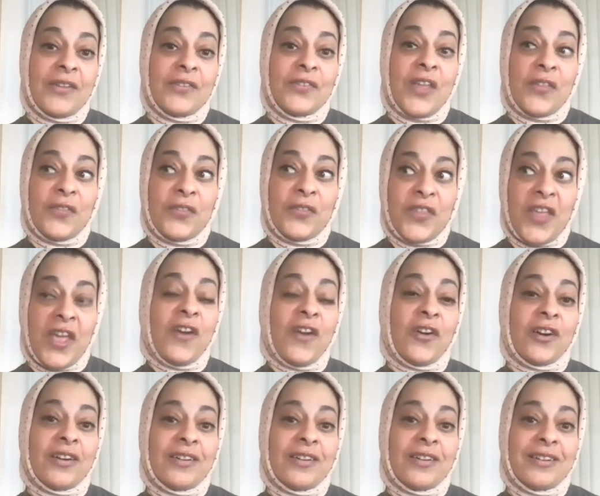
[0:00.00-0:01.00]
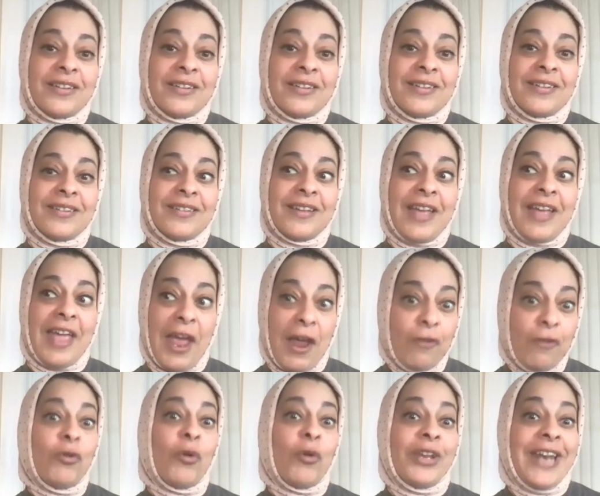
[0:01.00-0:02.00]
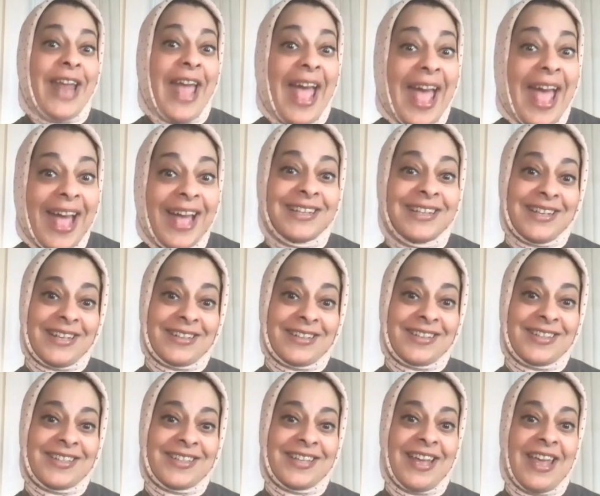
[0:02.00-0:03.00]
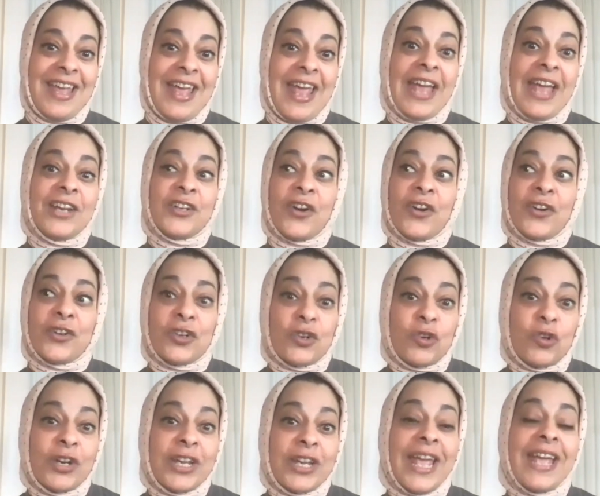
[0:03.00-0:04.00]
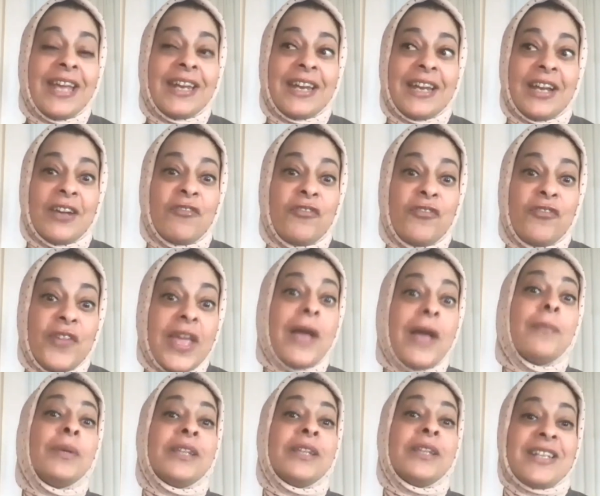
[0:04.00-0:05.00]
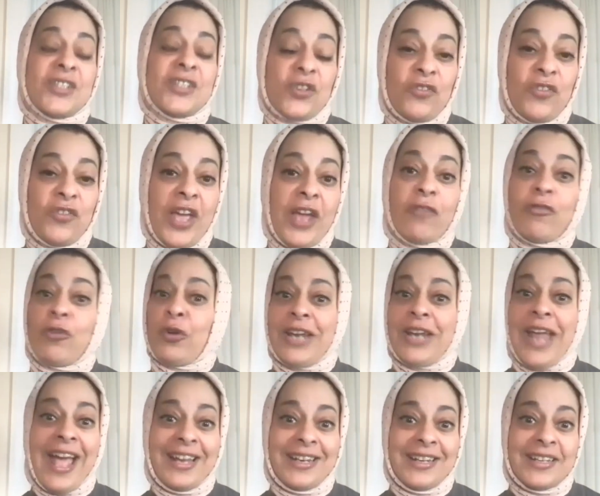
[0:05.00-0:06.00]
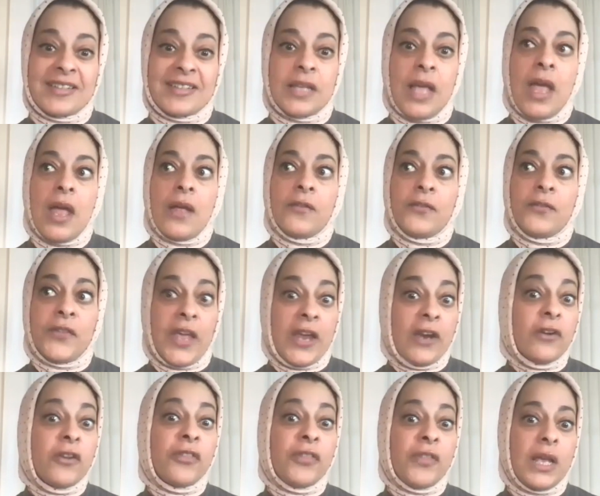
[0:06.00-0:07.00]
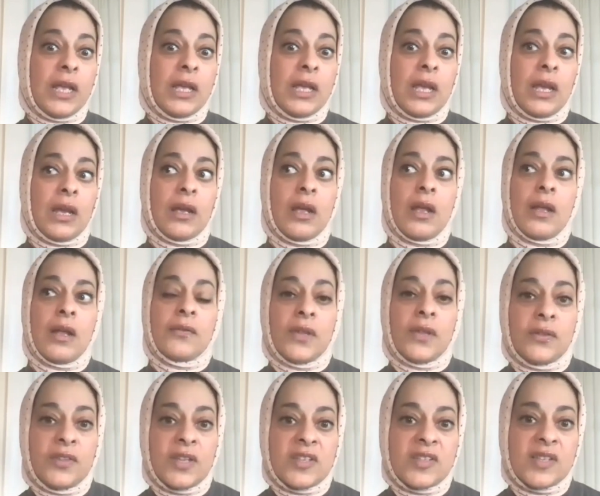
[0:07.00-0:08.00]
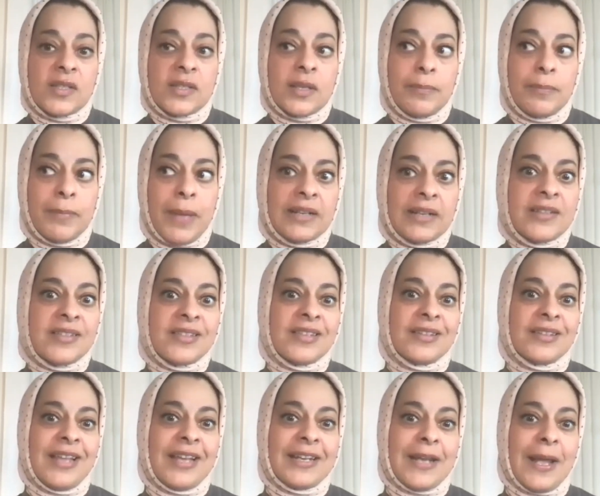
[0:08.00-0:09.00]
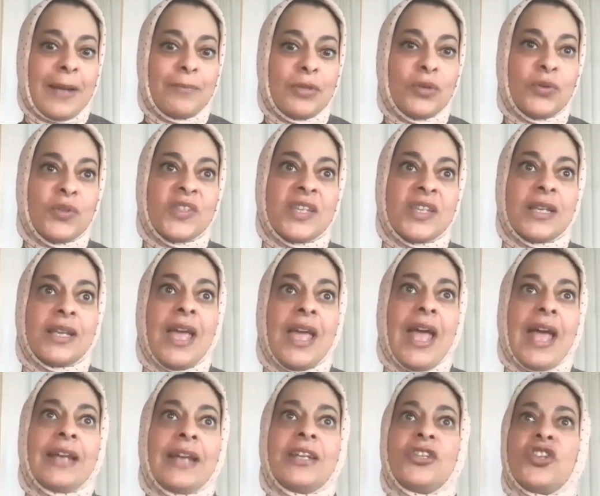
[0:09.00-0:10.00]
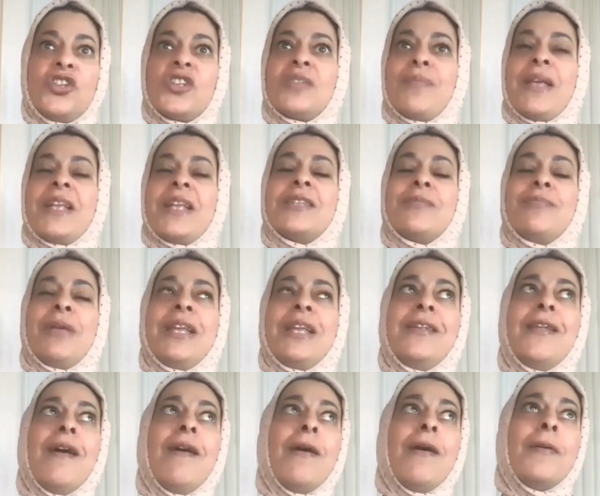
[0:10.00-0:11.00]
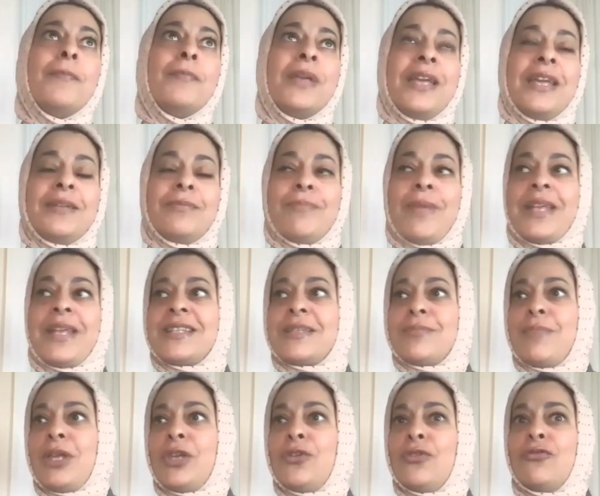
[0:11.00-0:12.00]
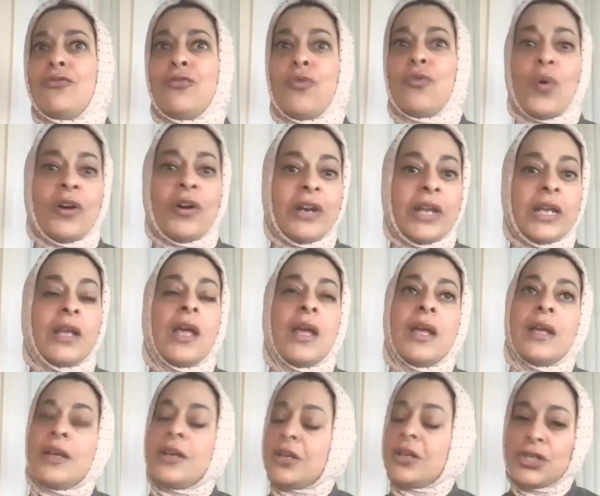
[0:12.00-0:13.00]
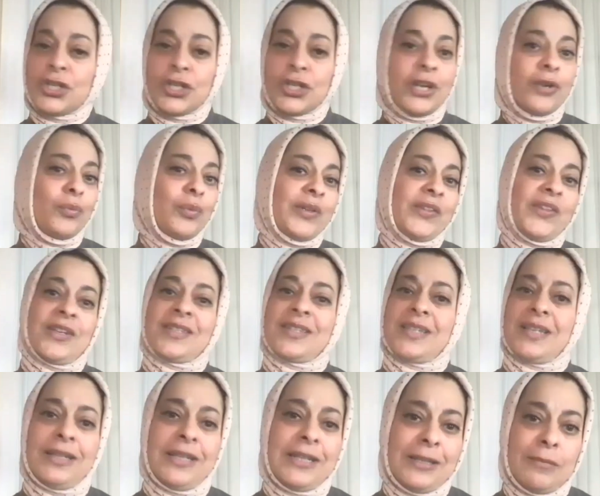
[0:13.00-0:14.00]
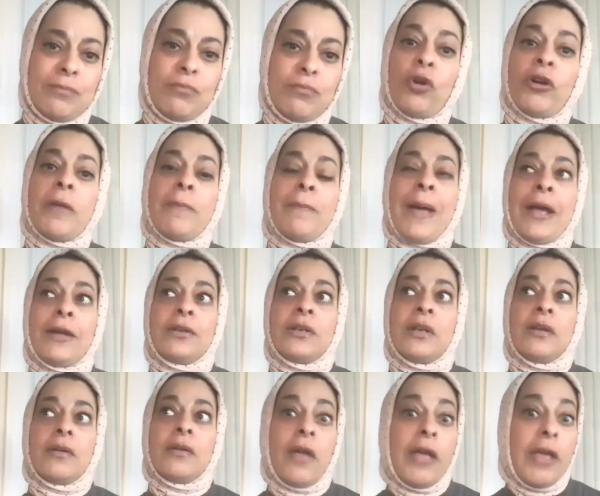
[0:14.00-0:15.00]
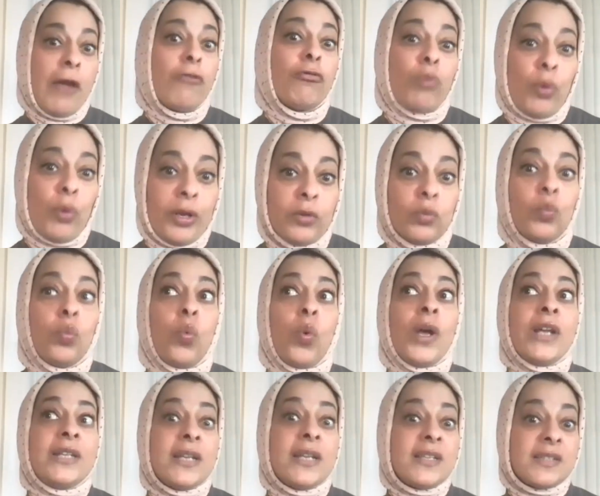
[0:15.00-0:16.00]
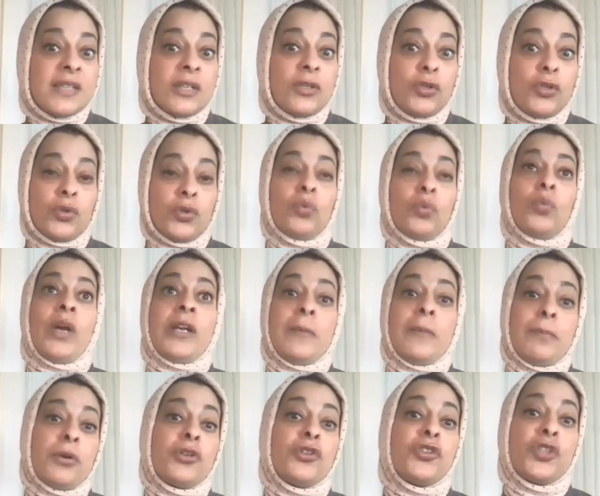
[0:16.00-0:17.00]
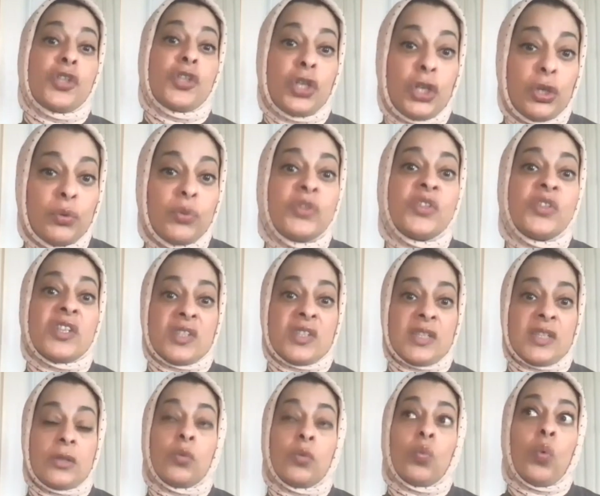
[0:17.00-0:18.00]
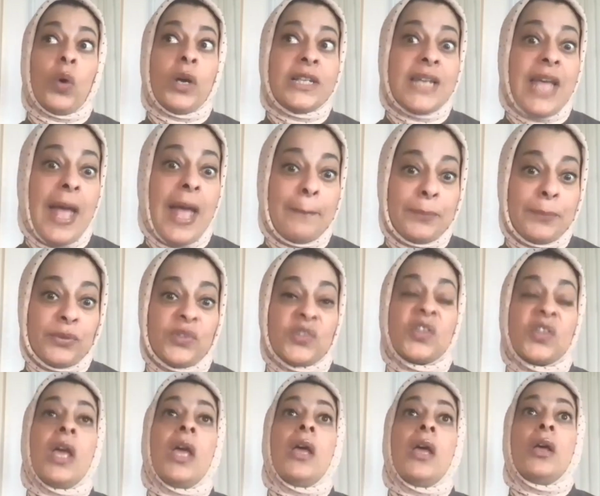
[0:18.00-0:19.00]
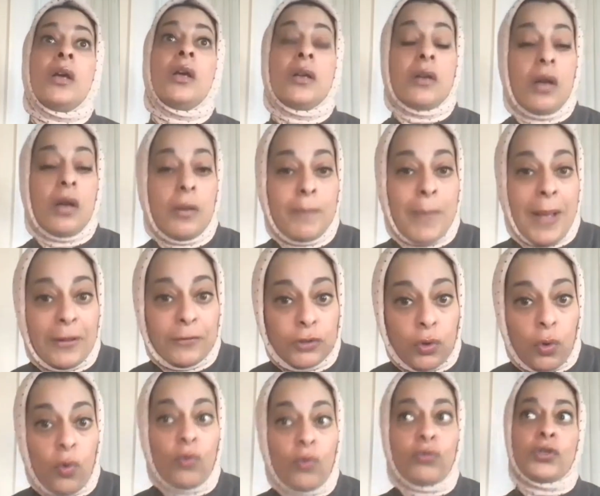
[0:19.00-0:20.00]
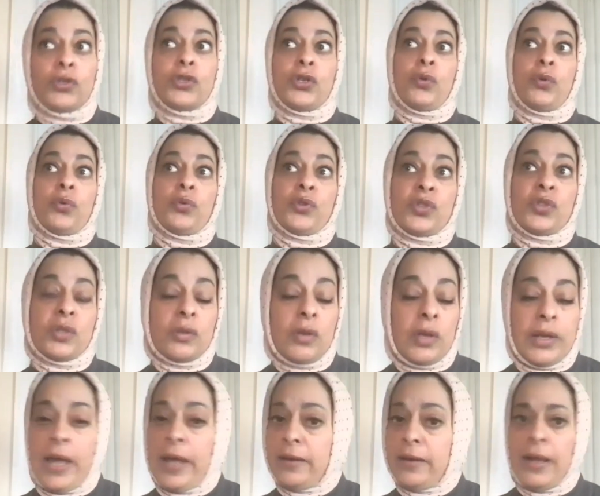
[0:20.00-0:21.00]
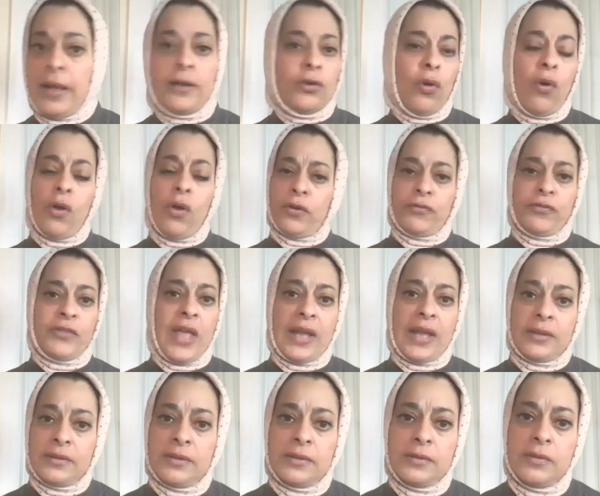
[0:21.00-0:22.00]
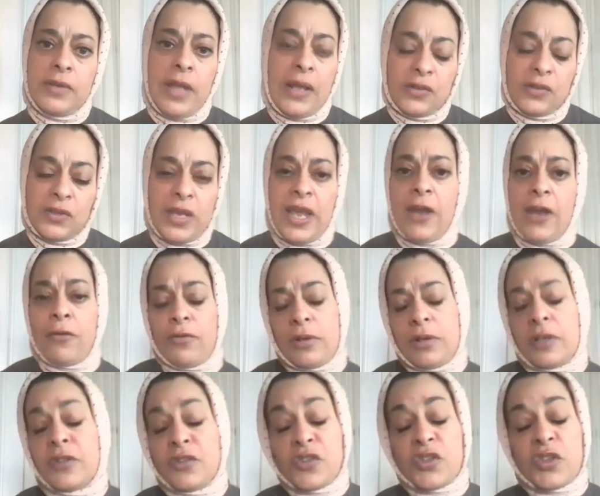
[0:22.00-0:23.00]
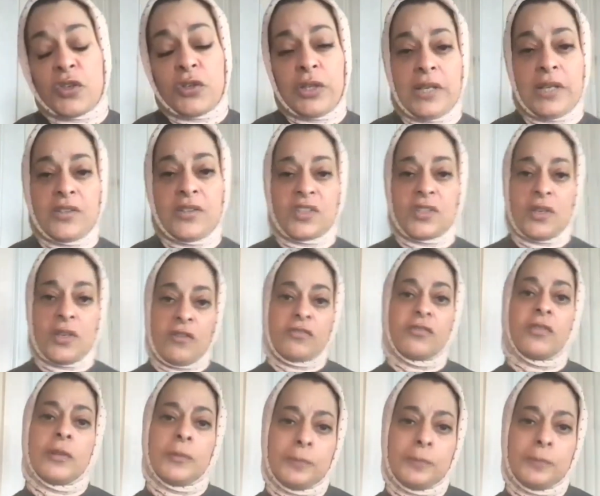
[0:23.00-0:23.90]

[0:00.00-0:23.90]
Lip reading: that they are heroin addicts and are creating families of heroin addicts. They're thinking, this is a medicine that I'm using, and it just makes me numb, it makes me euphoric. Share with us a little more about heroin. What does it do when a person uses it? What happens about overdose and all of that concerning stuff?